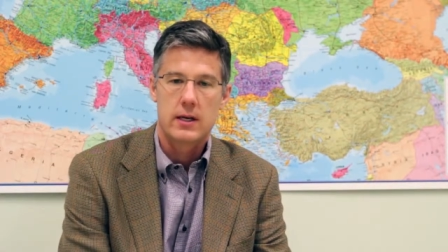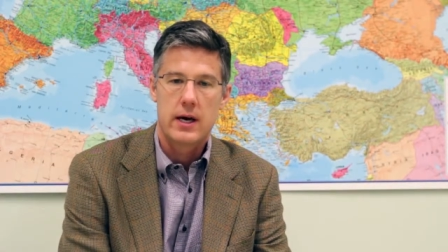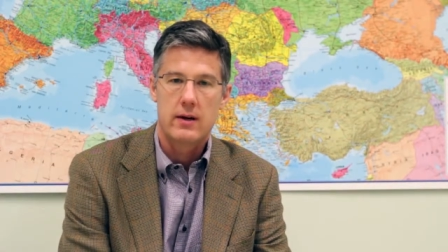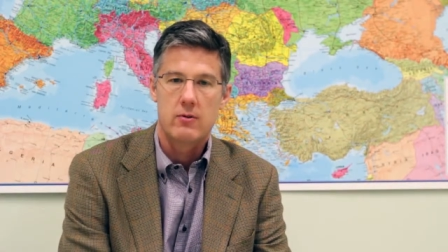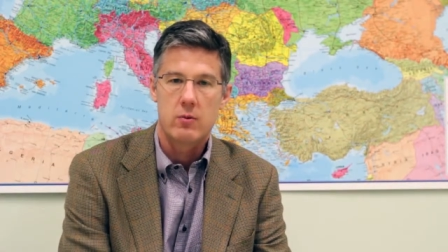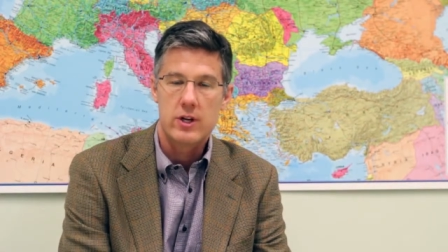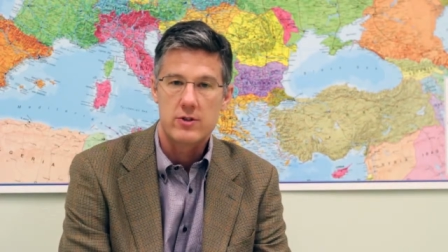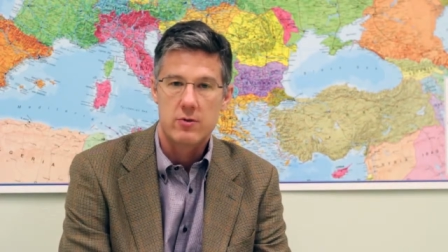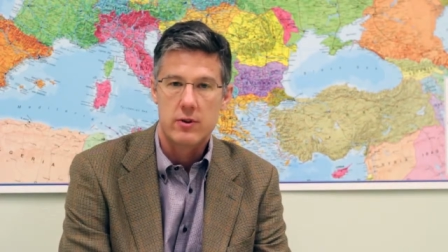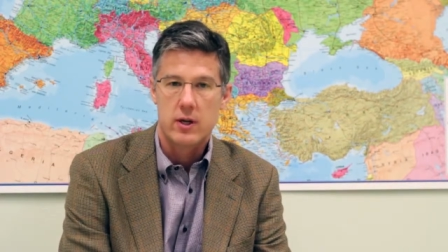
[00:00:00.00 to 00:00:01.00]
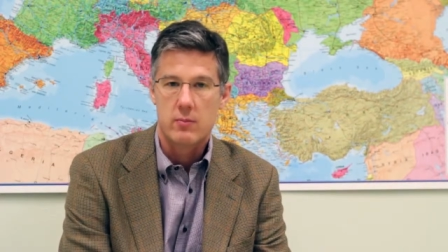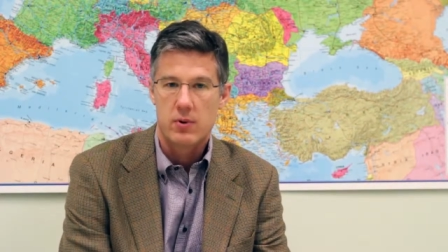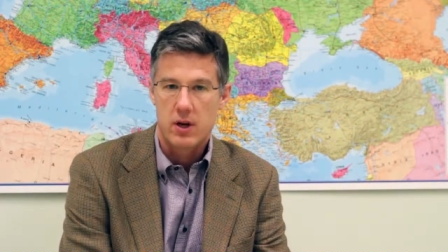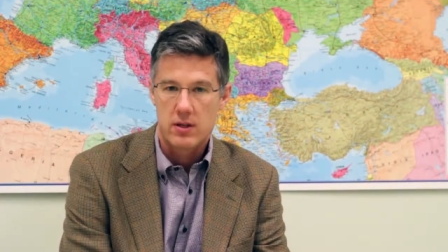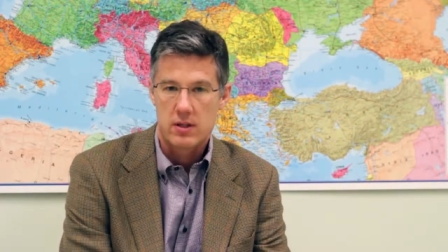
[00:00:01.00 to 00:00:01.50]
out of reach for them
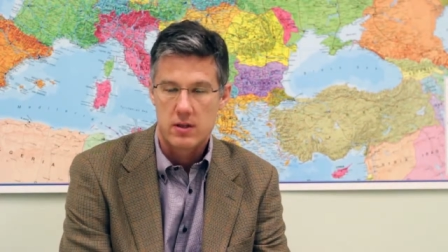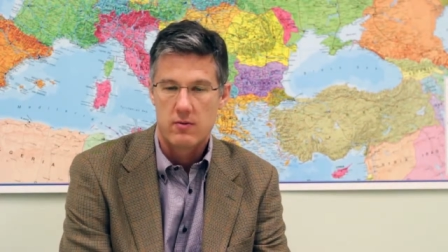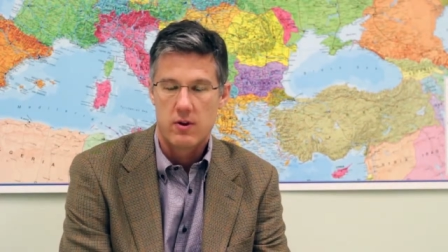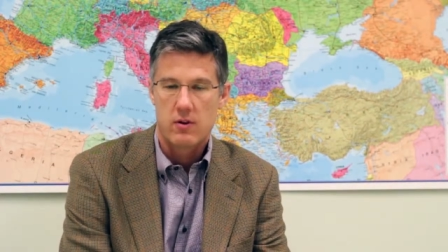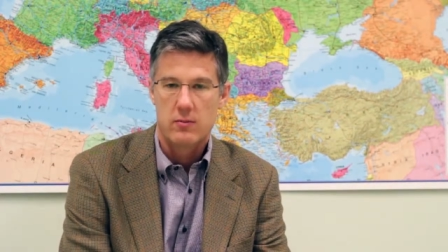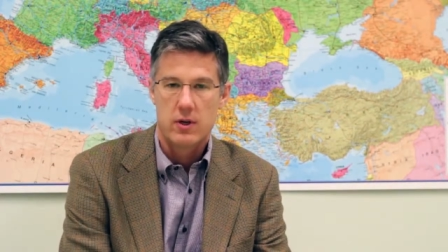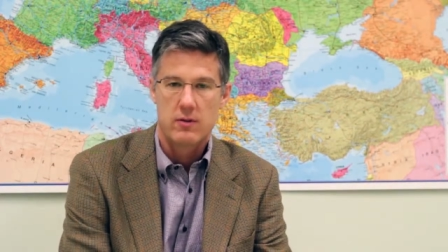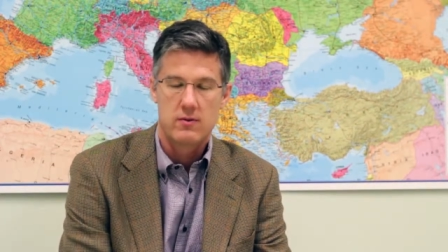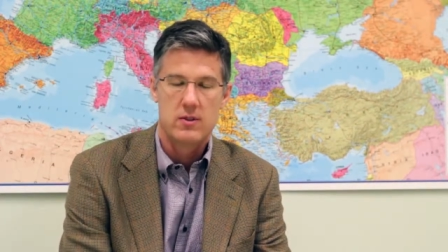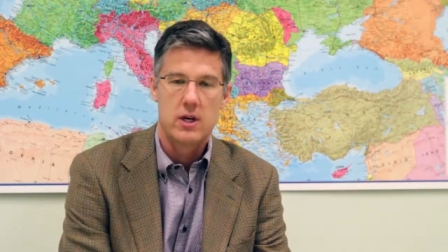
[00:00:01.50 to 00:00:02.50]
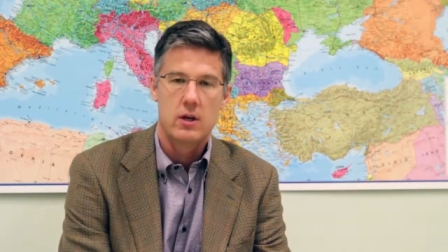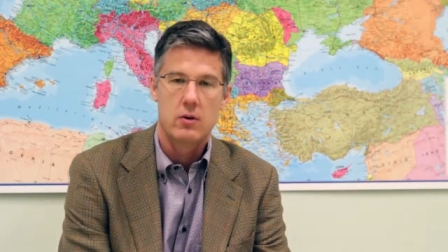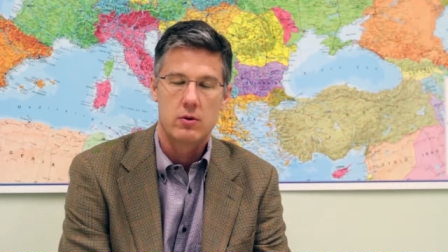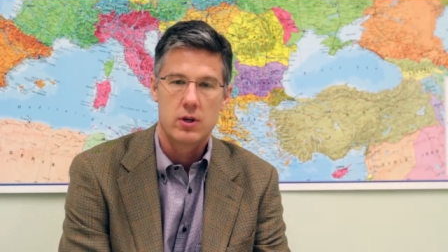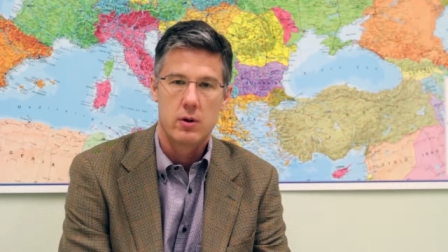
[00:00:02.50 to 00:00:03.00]
because of the involvement of
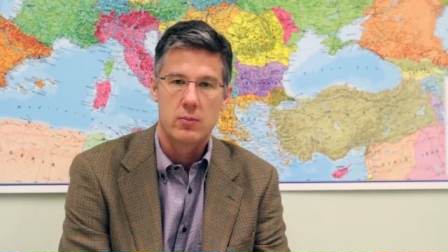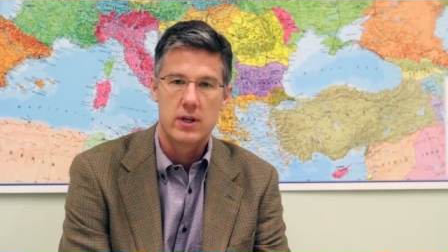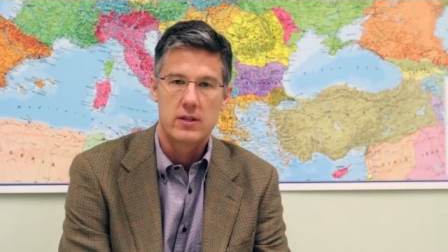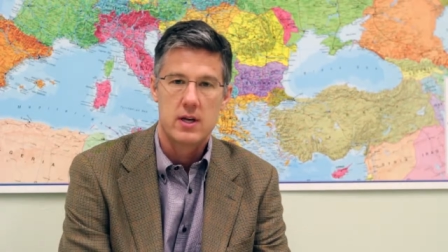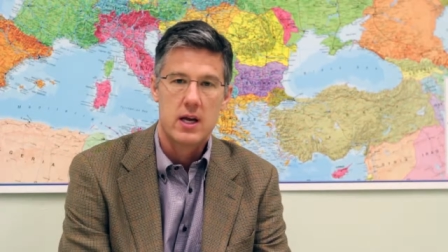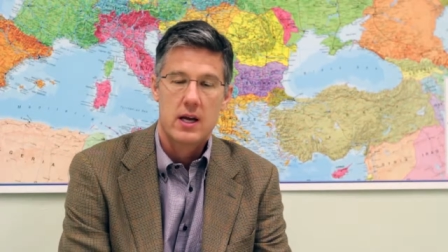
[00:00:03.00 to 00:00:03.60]
state-owned companies.